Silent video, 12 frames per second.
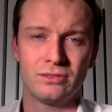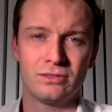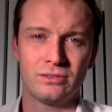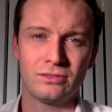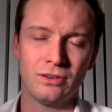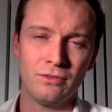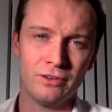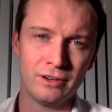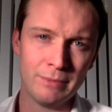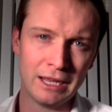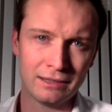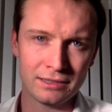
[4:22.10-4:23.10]
so
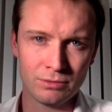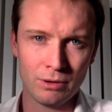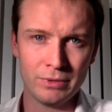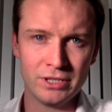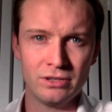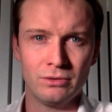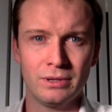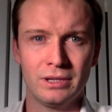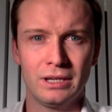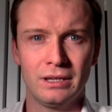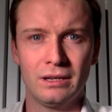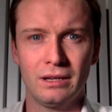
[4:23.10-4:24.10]
fundamental to what we do
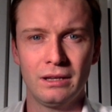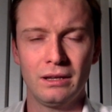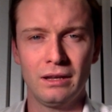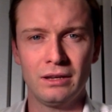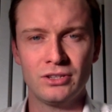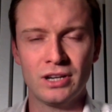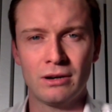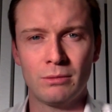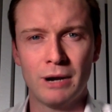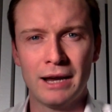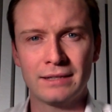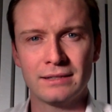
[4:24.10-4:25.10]
in general
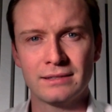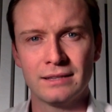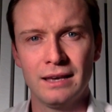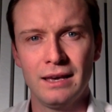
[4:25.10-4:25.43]
practice